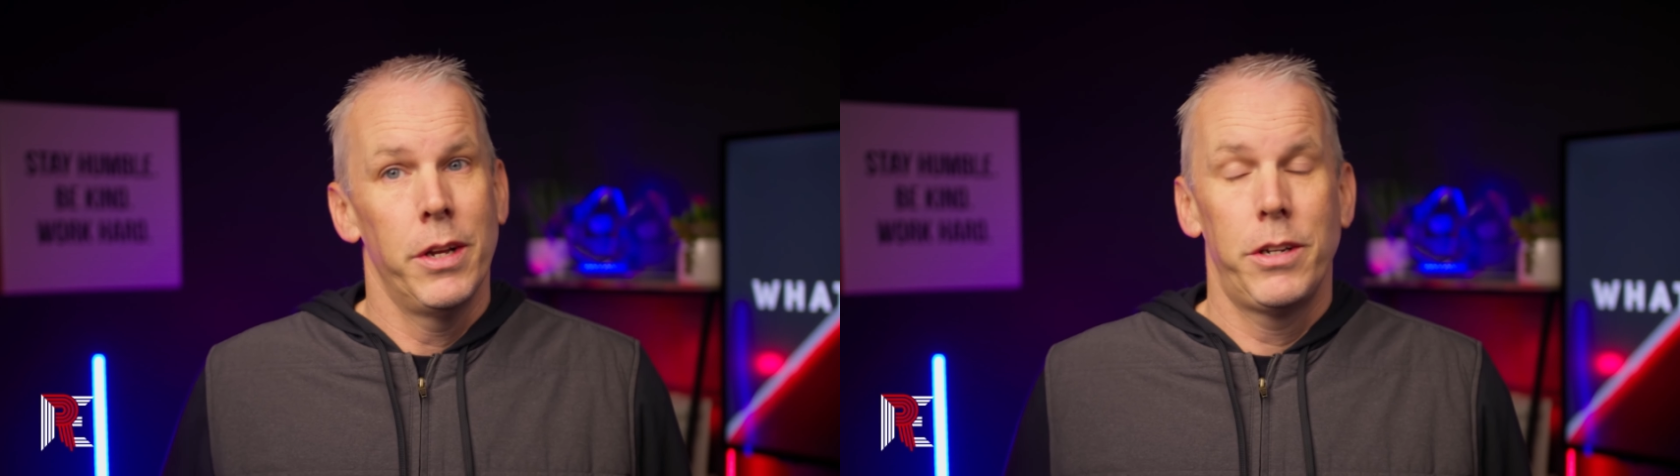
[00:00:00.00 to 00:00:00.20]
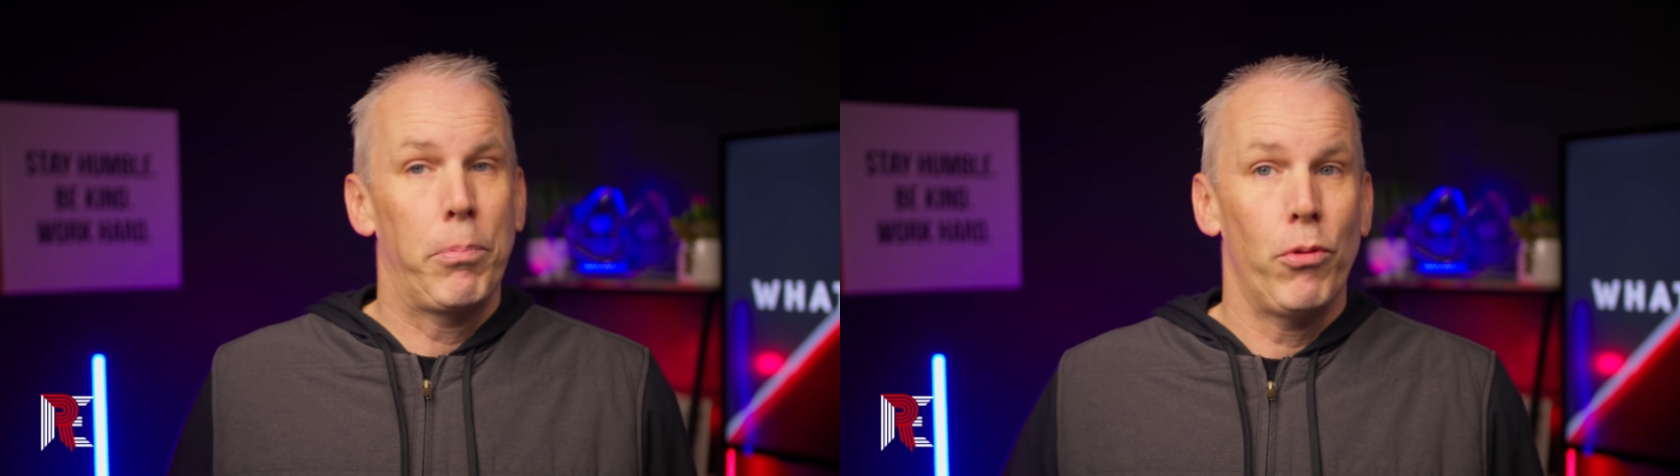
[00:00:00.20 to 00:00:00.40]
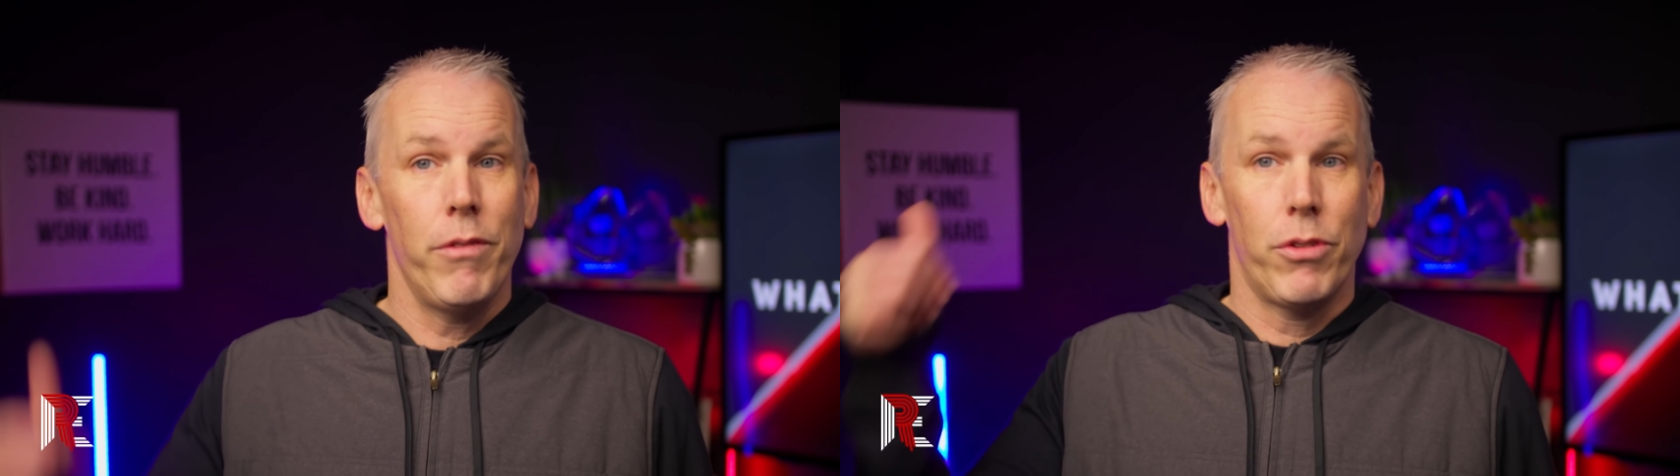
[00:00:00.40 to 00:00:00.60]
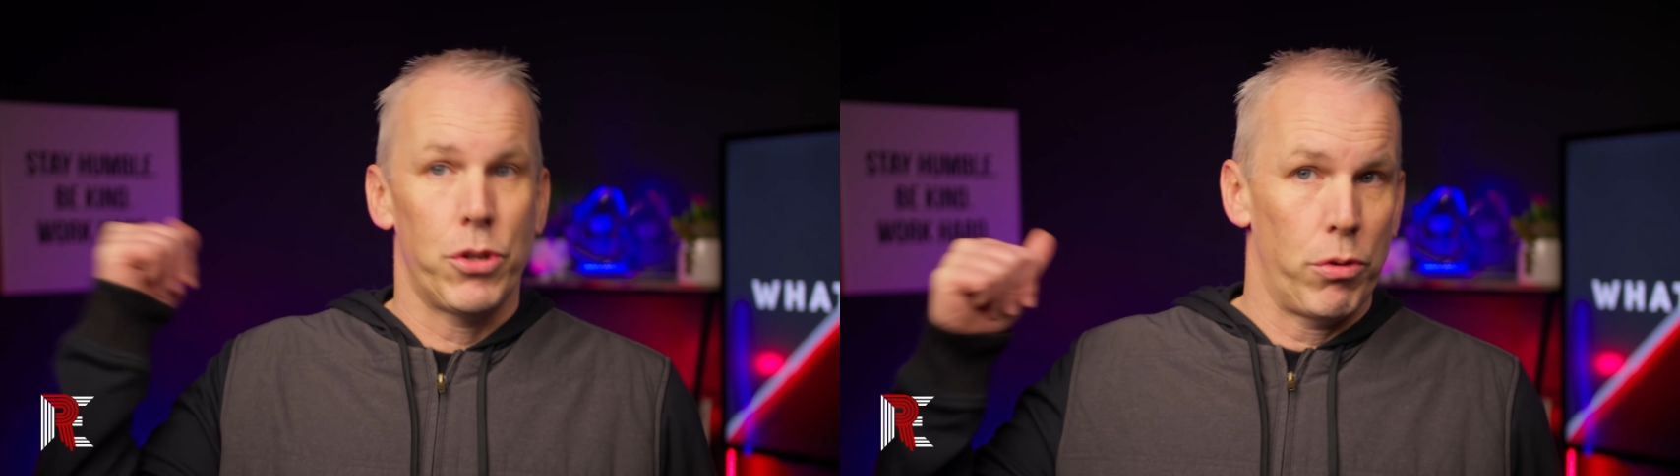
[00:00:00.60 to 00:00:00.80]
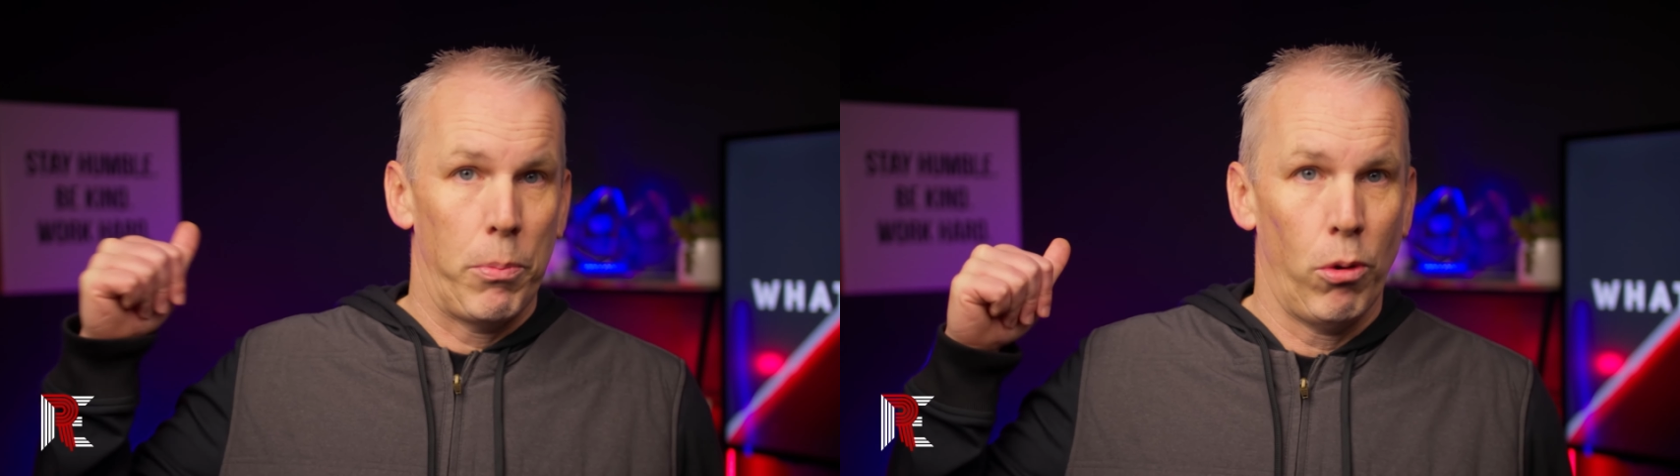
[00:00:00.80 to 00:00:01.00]
to
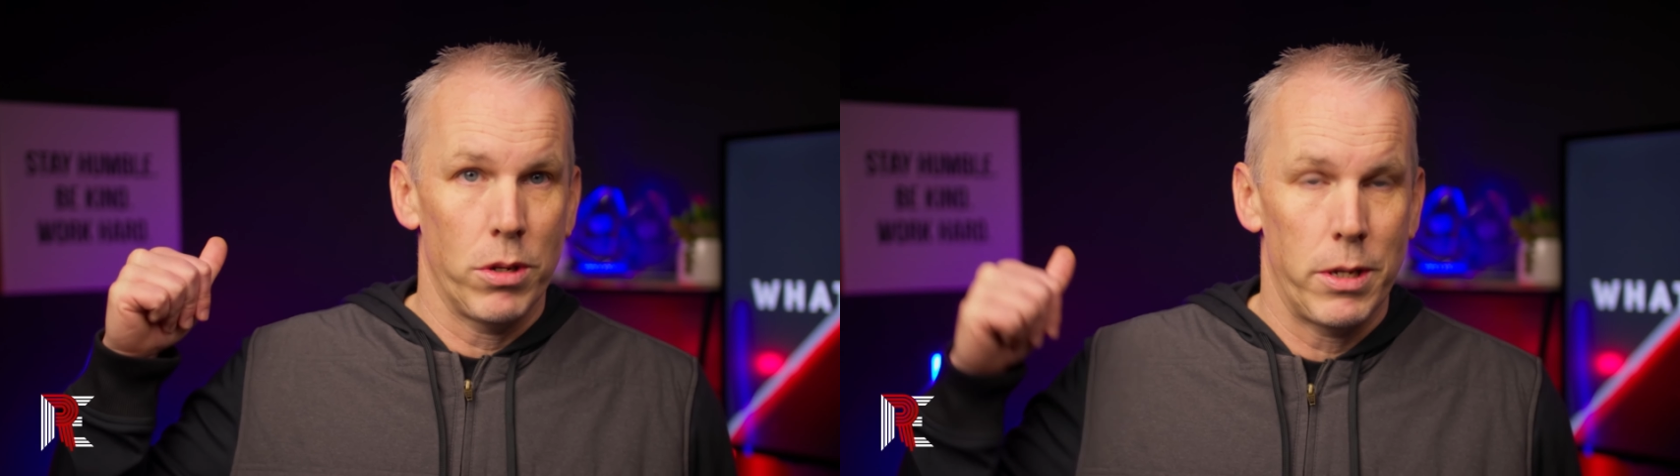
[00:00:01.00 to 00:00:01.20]
previous reports,